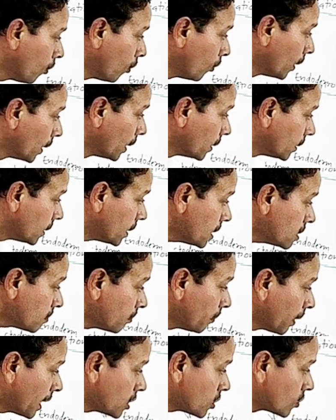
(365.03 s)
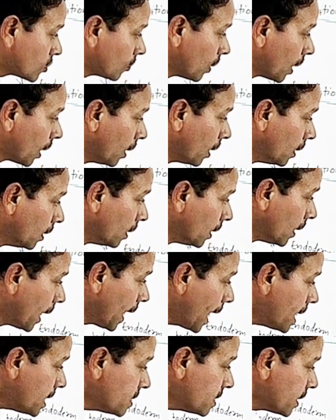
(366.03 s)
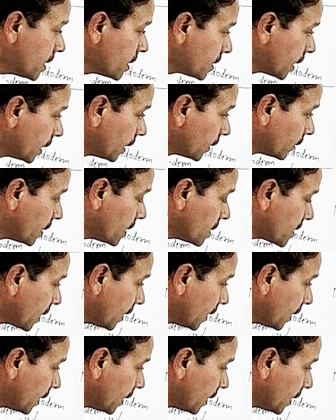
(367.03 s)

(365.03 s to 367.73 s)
pole in this blastula. As a result, this